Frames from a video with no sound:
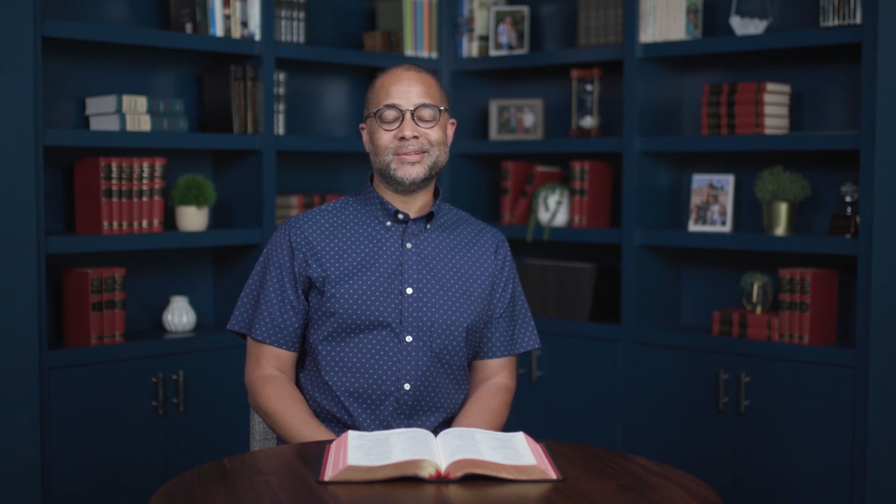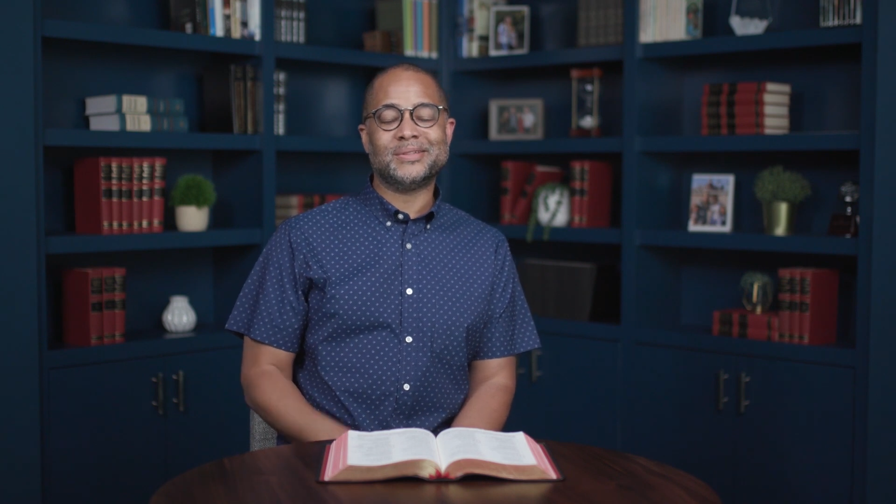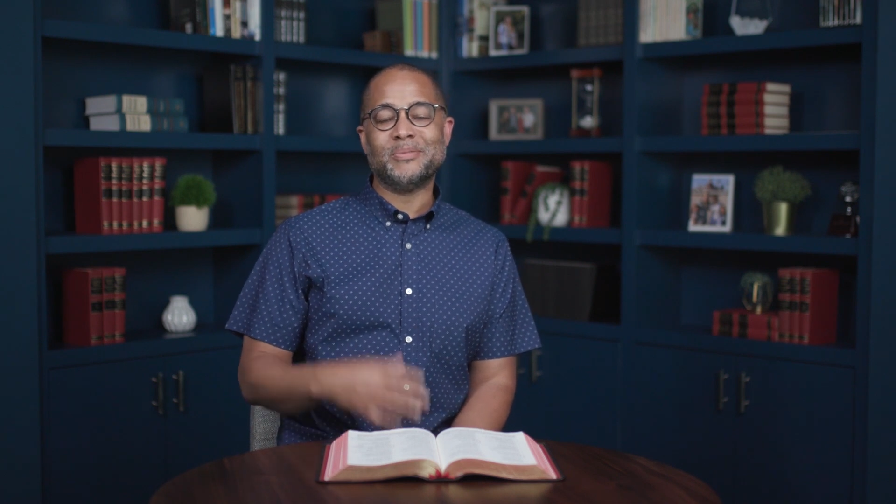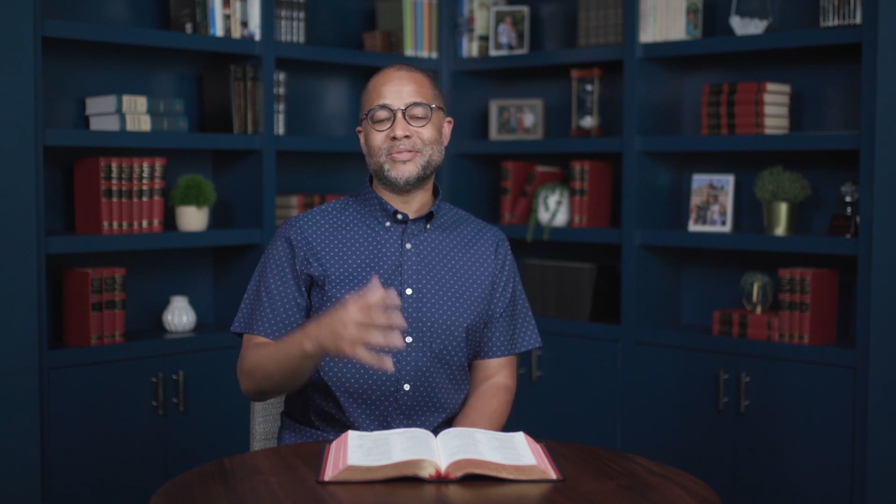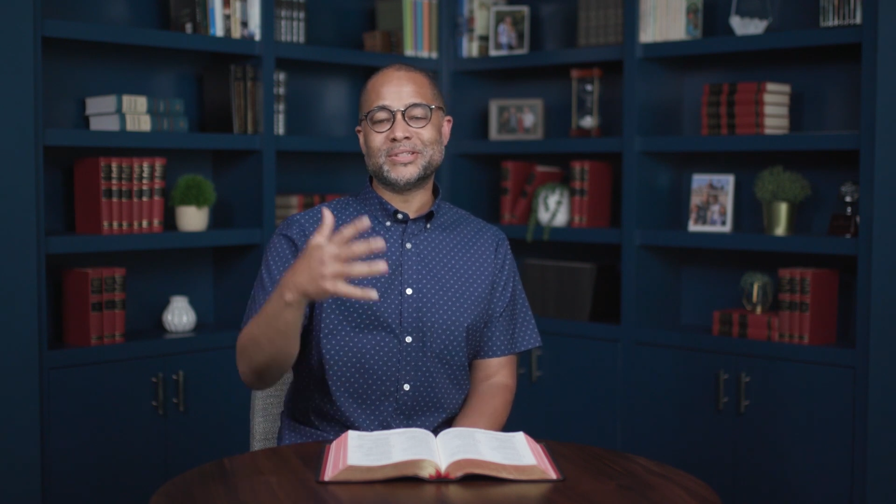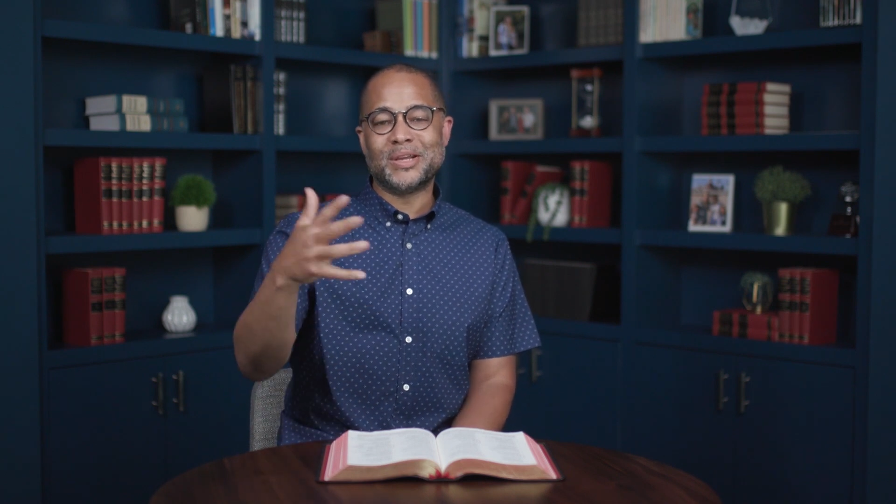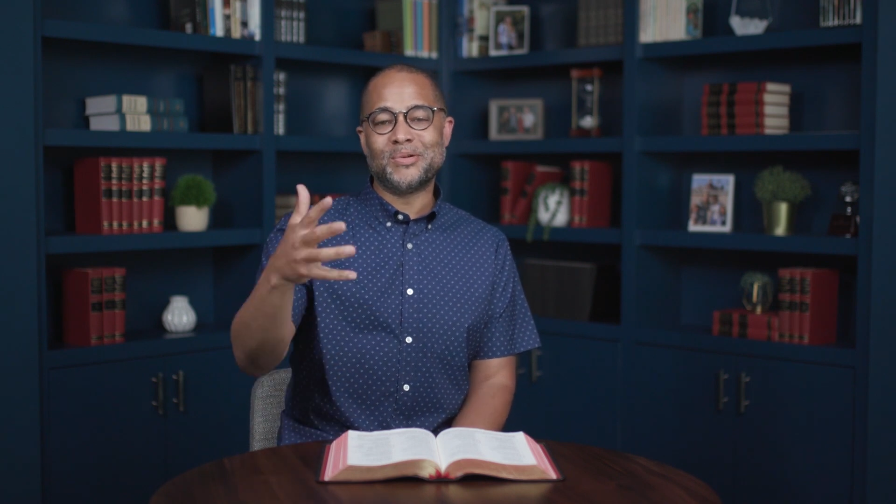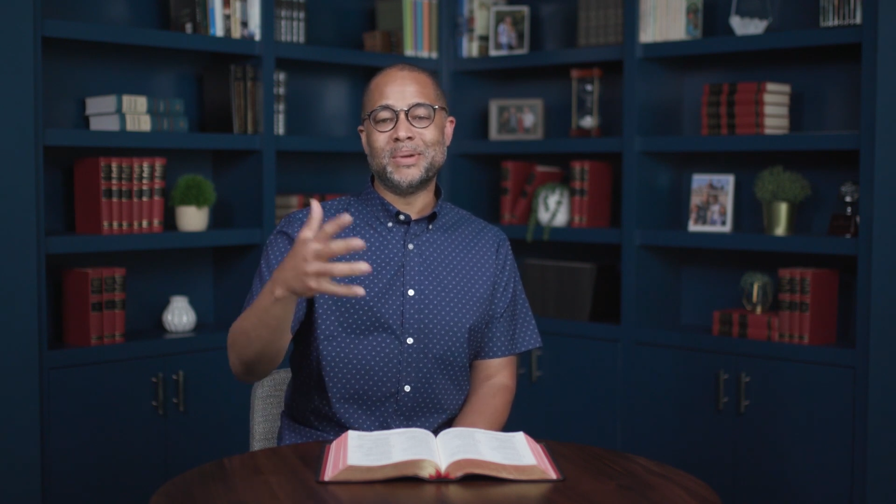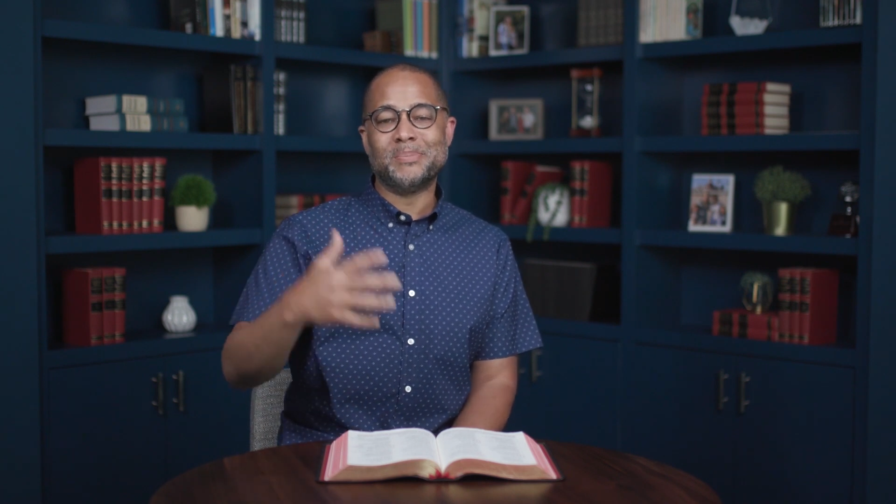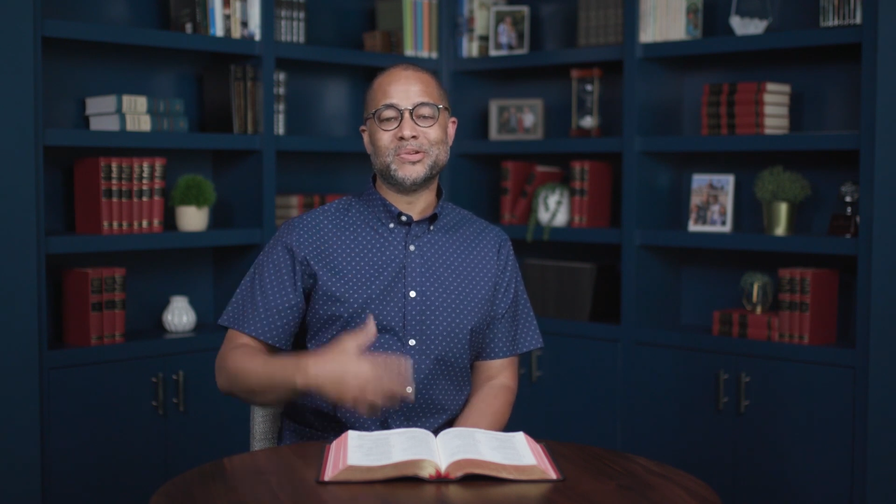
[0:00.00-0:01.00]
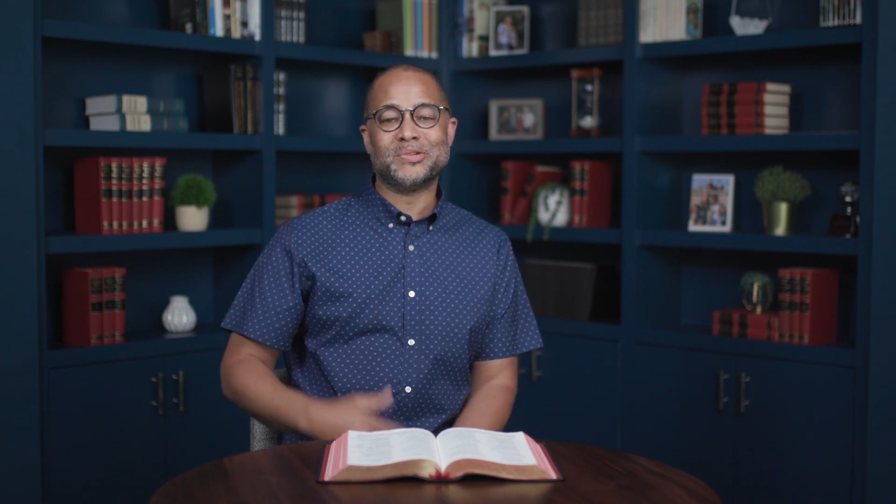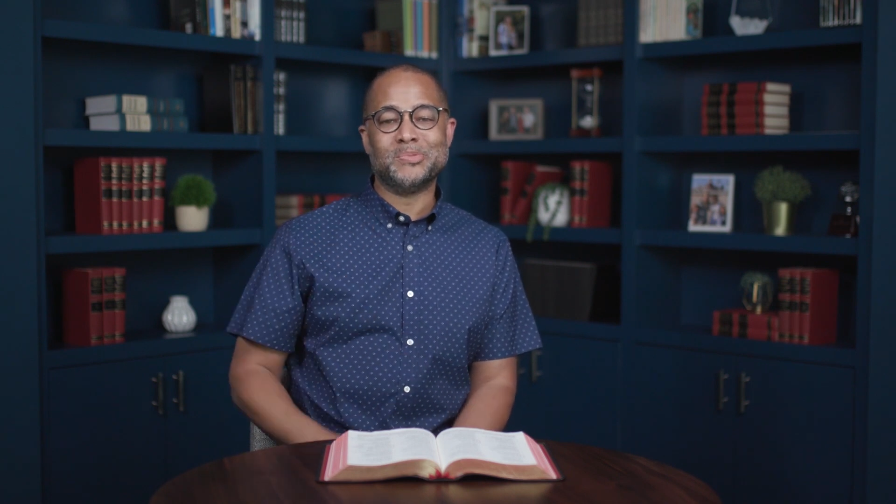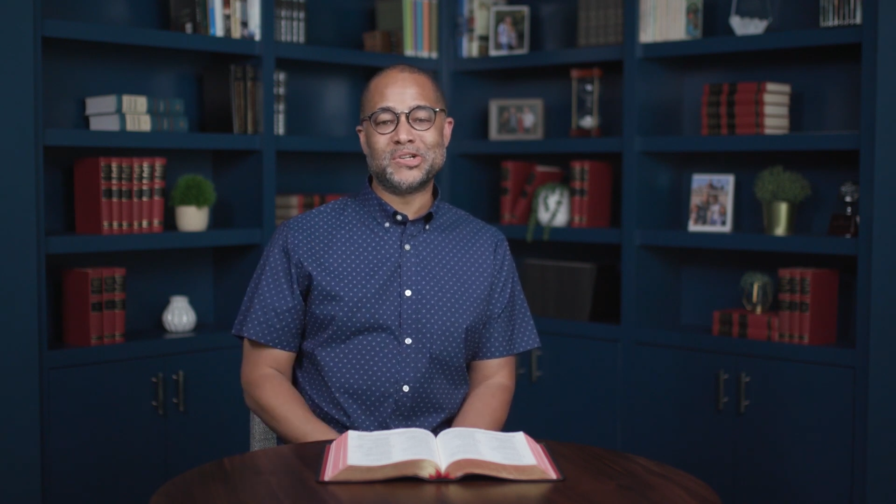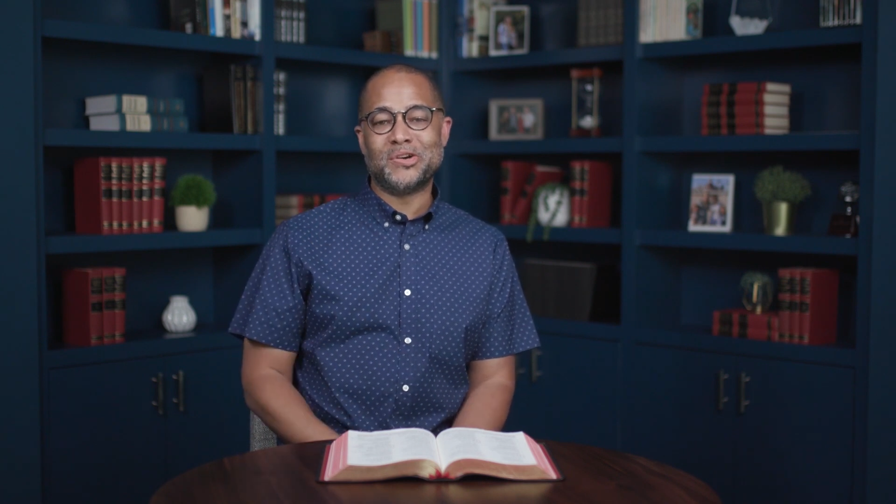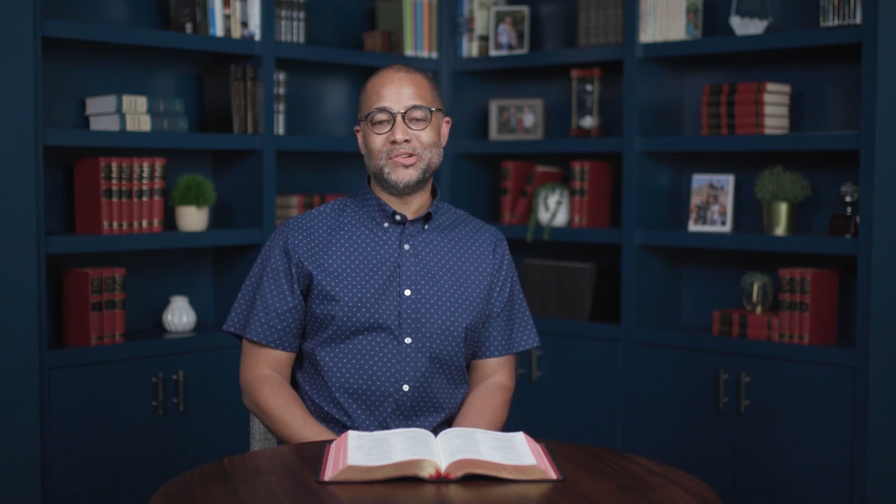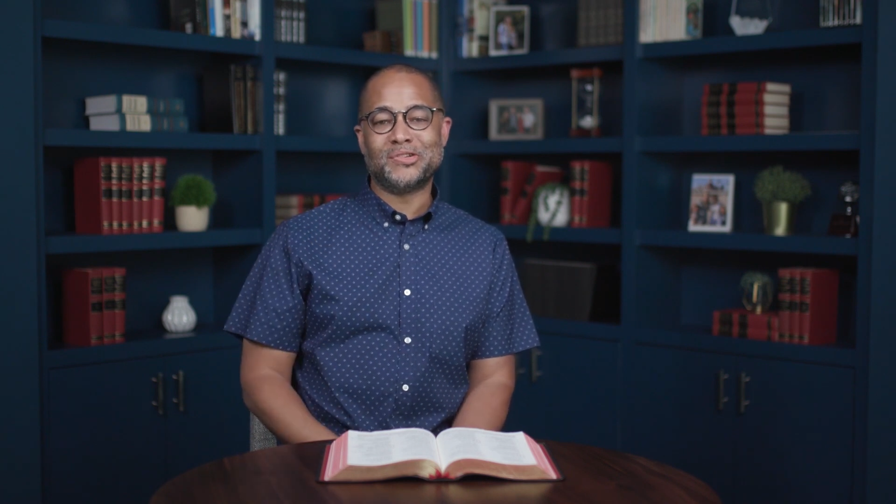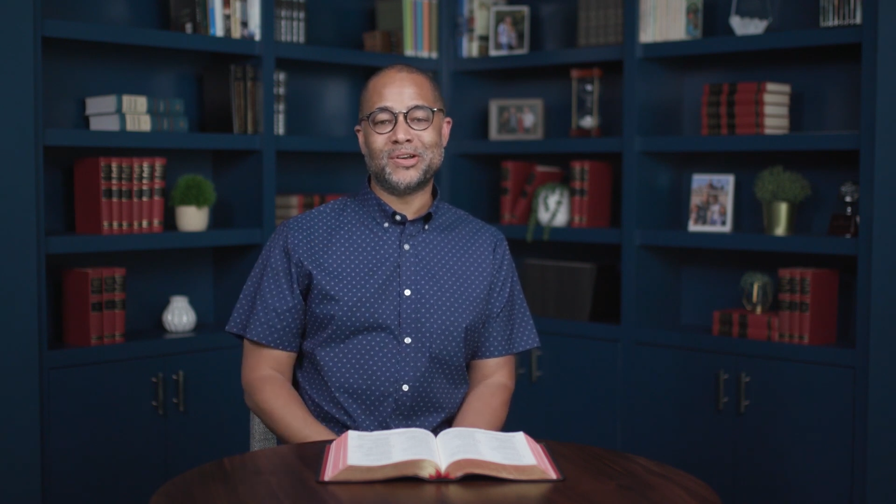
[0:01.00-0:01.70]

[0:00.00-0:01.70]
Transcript: Some of us can remember some journey